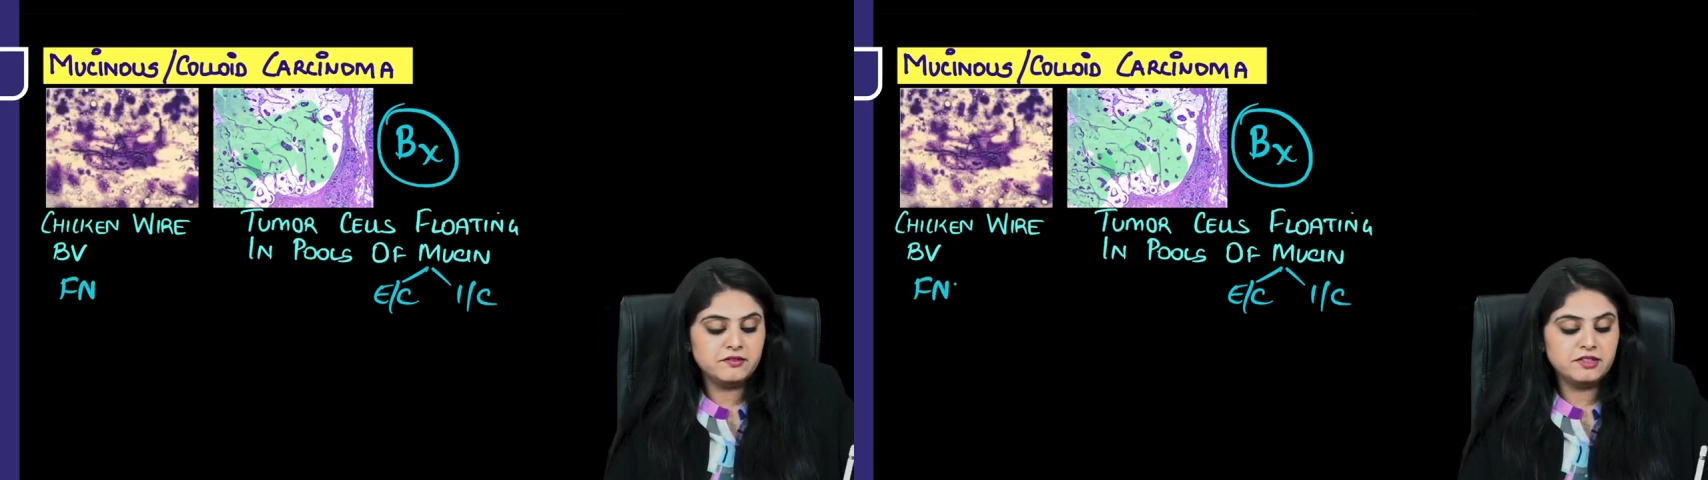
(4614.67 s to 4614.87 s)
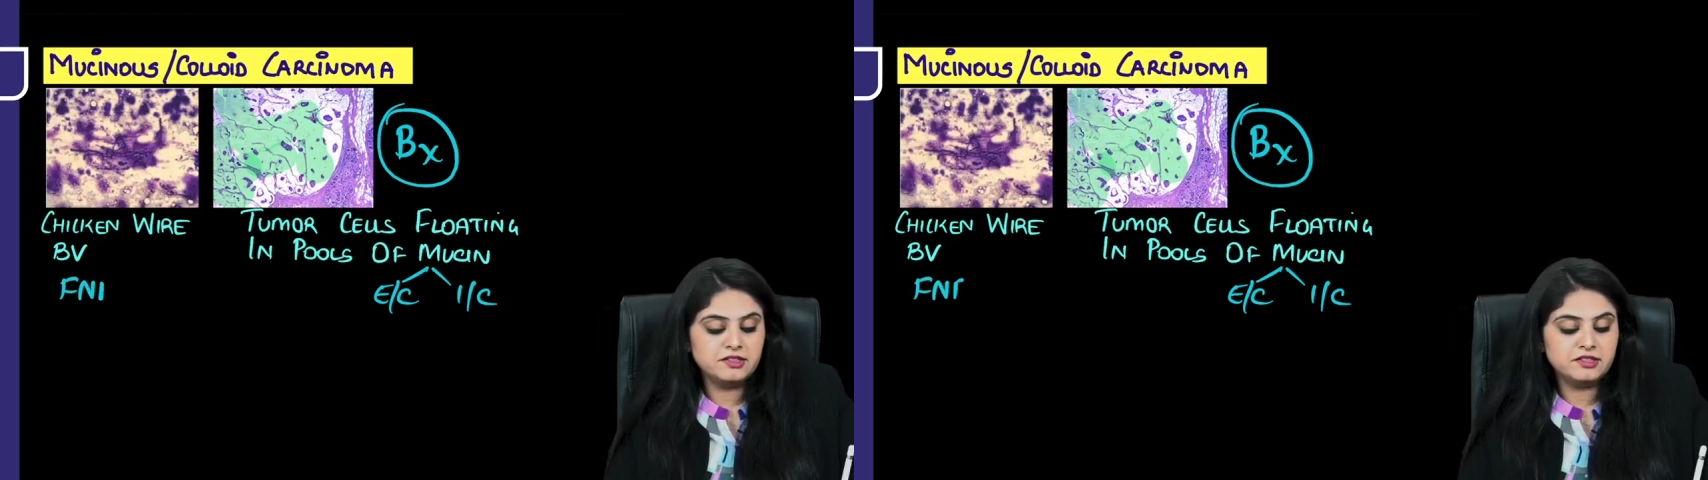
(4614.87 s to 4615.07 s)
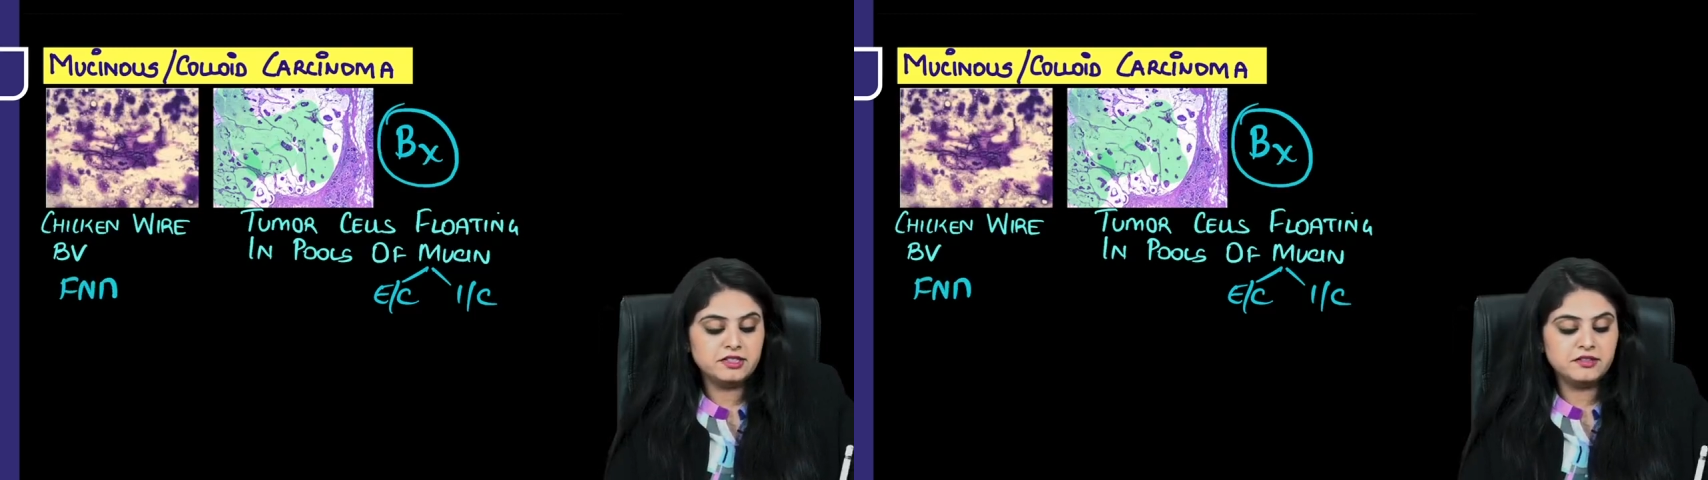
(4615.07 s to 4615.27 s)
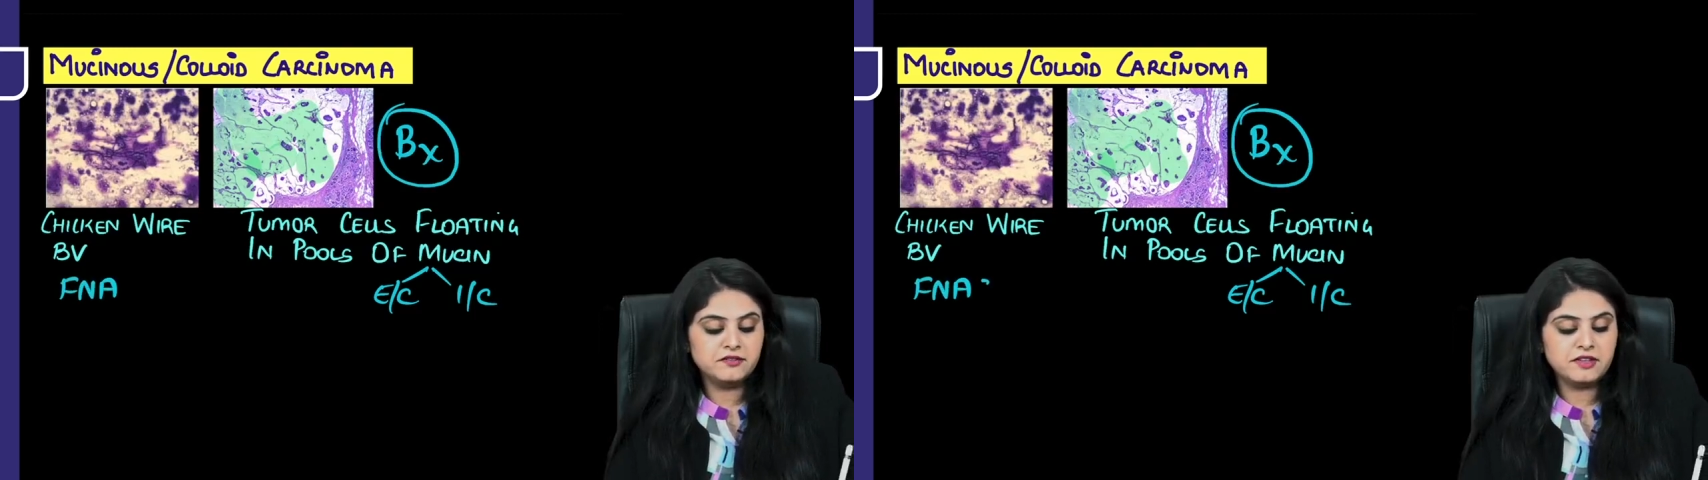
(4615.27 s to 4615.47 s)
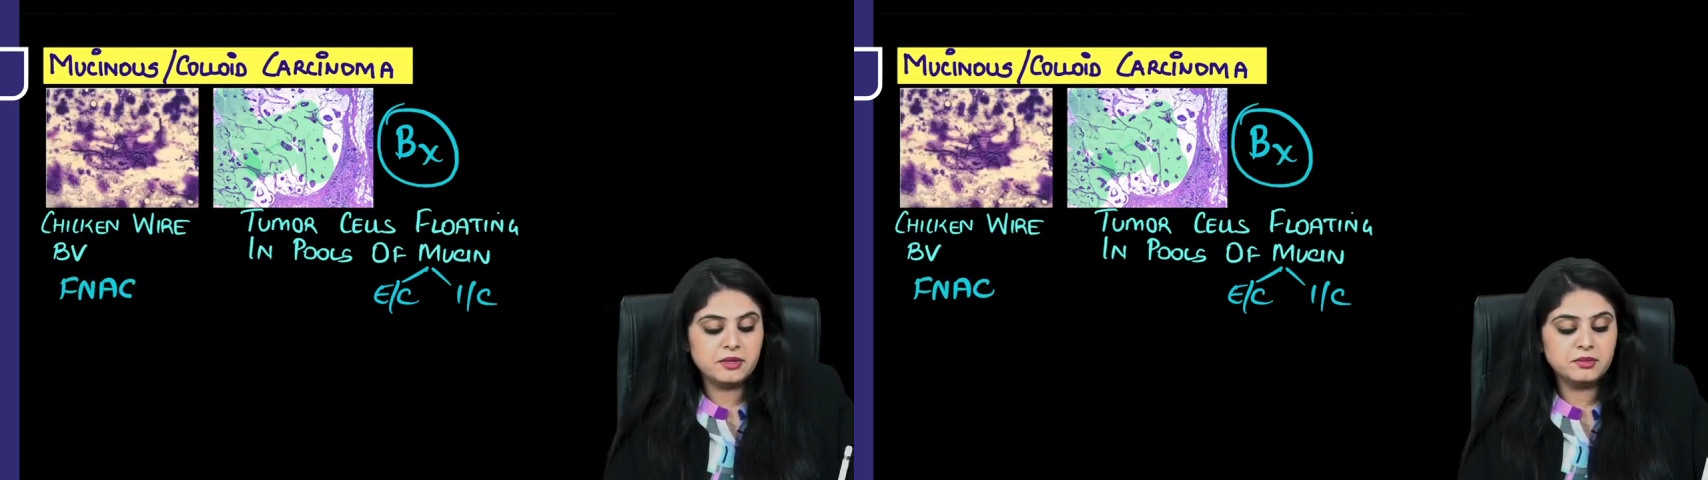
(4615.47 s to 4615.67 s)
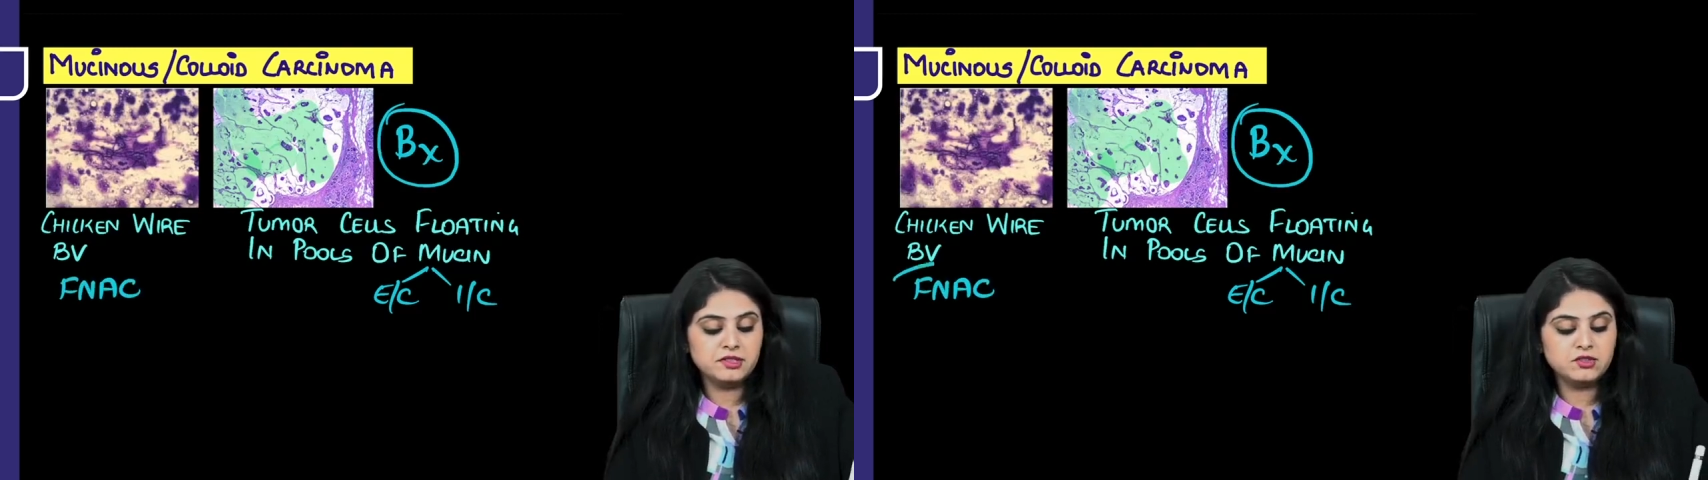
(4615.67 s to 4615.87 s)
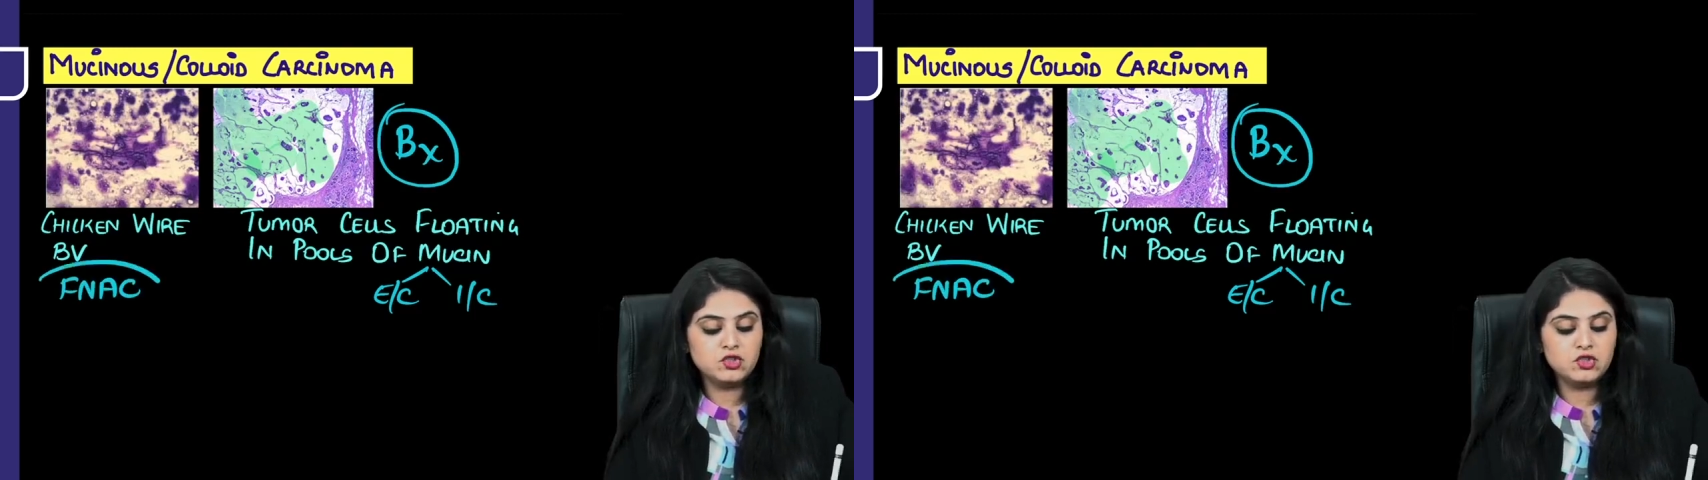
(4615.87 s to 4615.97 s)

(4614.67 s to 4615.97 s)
We see the famous